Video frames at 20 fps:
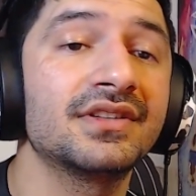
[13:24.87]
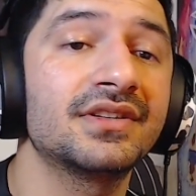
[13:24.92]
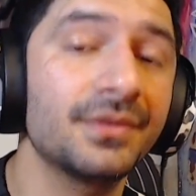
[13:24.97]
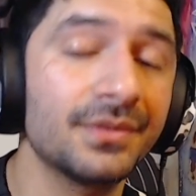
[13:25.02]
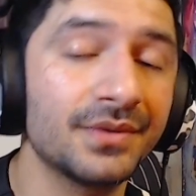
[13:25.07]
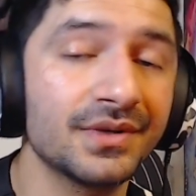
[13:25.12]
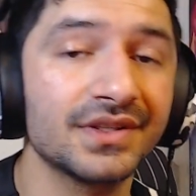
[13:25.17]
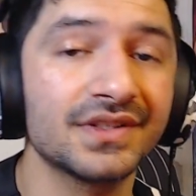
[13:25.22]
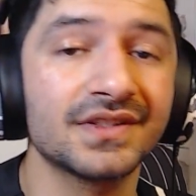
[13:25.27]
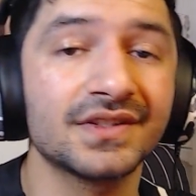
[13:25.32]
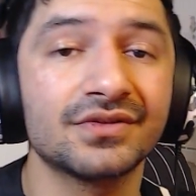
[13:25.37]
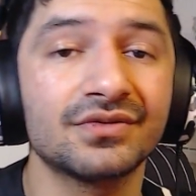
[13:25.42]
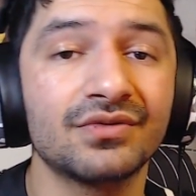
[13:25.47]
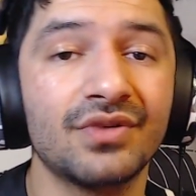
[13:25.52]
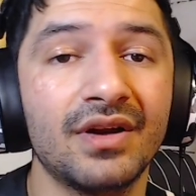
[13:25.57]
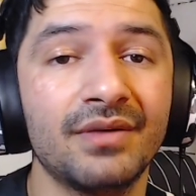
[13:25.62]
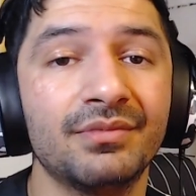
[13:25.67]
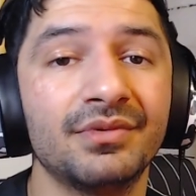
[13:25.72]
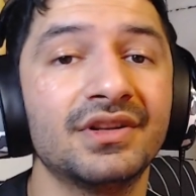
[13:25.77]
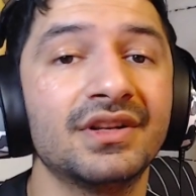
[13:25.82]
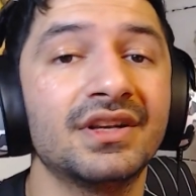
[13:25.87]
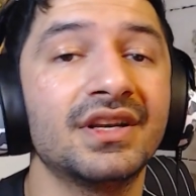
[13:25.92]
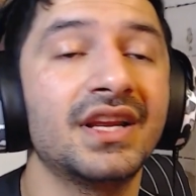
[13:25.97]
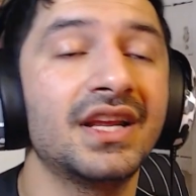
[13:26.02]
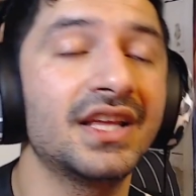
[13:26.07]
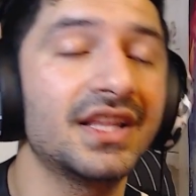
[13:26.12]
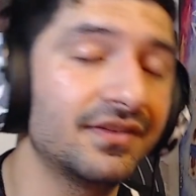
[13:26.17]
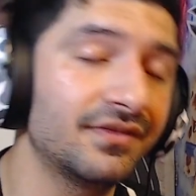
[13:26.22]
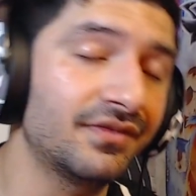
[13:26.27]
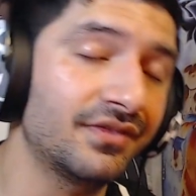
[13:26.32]
Don't forget to subscribe button and
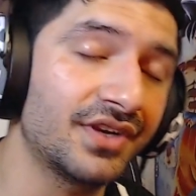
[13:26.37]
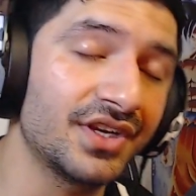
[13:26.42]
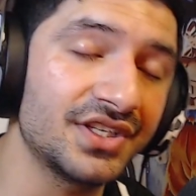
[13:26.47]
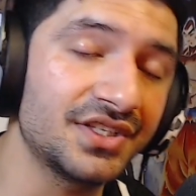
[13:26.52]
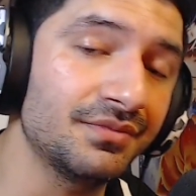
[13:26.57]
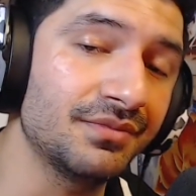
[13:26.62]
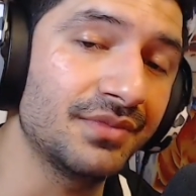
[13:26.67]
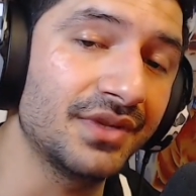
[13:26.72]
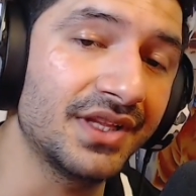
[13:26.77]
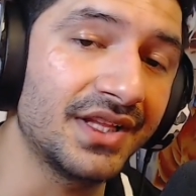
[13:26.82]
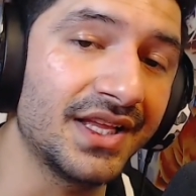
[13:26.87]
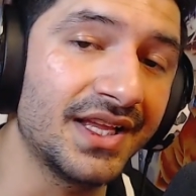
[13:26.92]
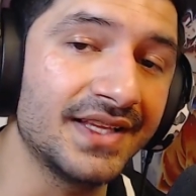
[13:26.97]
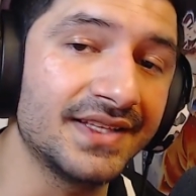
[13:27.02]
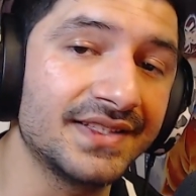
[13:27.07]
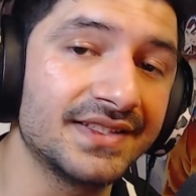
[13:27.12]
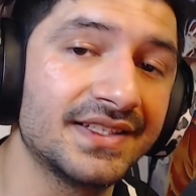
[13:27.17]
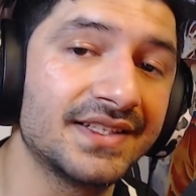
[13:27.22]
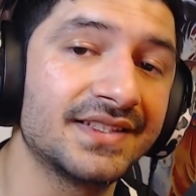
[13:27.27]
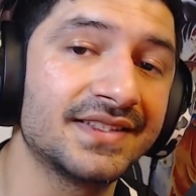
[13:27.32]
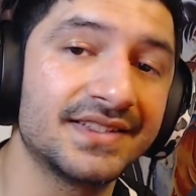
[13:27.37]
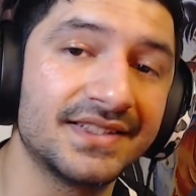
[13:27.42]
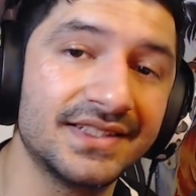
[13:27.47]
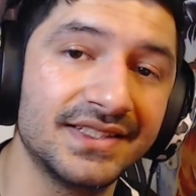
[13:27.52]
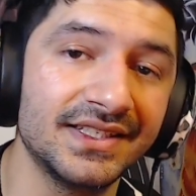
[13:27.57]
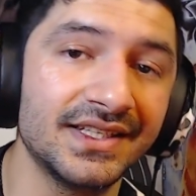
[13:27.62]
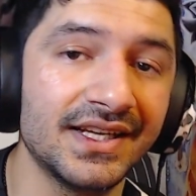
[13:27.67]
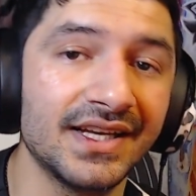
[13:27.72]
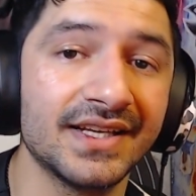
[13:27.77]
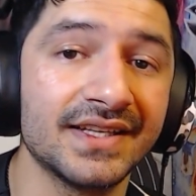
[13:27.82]
the notification bell, guys. And I'll see
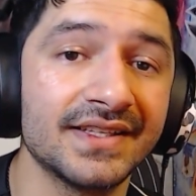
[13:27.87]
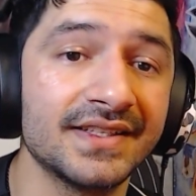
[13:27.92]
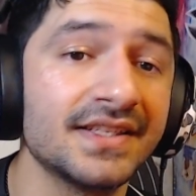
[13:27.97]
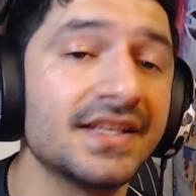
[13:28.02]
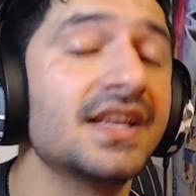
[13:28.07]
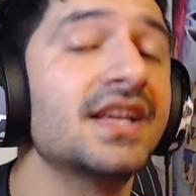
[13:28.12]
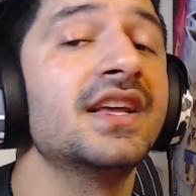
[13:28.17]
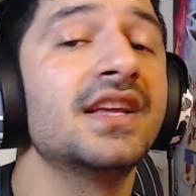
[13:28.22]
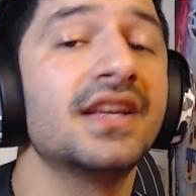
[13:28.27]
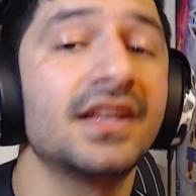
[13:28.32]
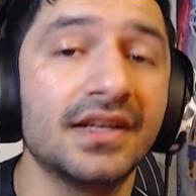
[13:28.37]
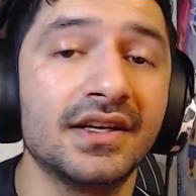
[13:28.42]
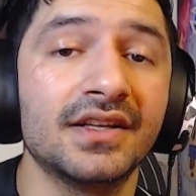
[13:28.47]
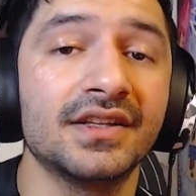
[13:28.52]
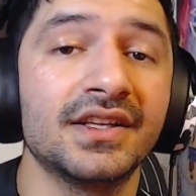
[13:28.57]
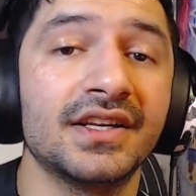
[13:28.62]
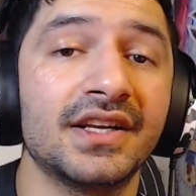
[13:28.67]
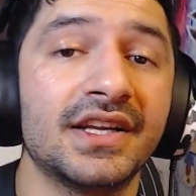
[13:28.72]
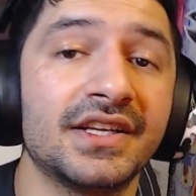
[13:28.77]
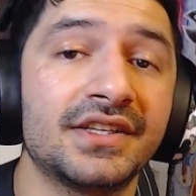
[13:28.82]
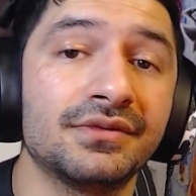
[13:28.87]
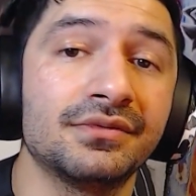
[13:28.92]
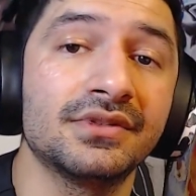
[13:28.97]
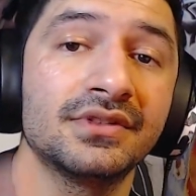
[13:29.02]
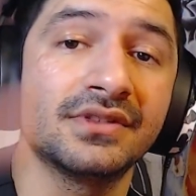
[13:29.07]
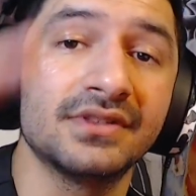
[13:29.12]
you guys on the next one.